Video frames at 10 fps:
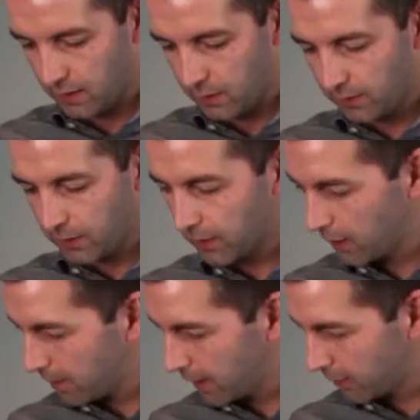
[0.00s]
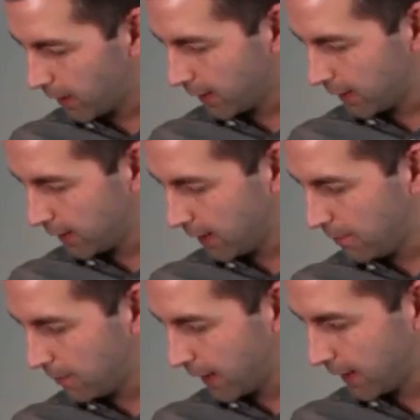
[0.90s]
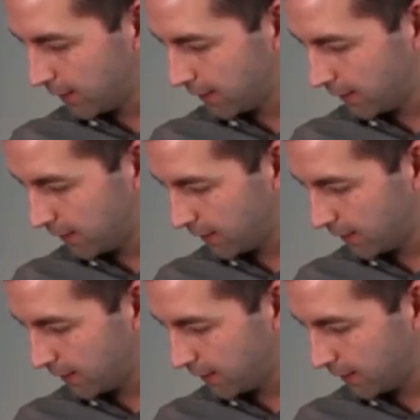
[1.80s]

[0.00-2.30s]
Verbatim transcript: With your QB track in place,